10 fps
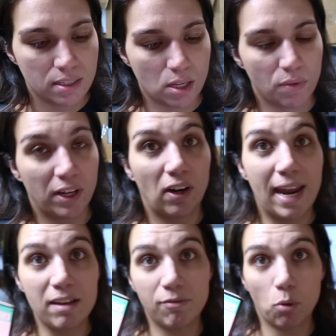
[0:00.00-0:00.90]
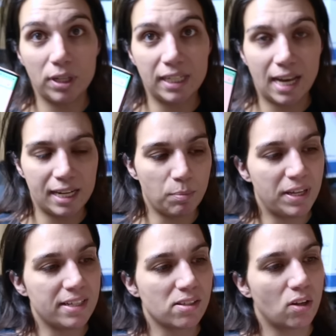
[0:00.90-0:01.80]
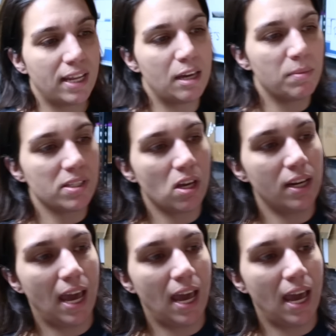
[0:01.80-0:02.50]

So they're $8.49 a piece on Amazon.